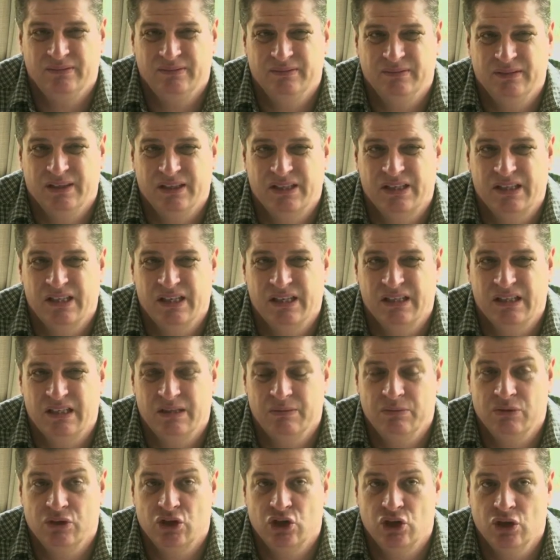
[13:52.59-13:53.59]
The
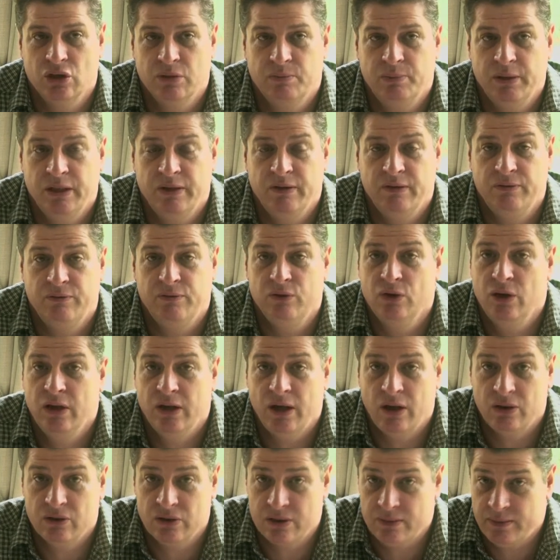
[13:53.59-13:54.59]
system should be fully
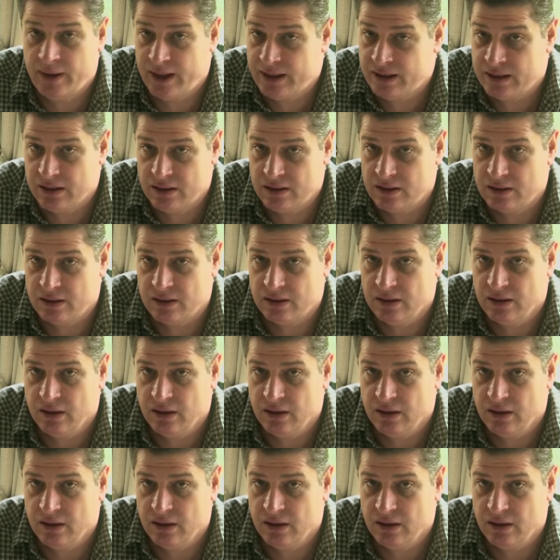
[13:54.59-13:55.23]
automated.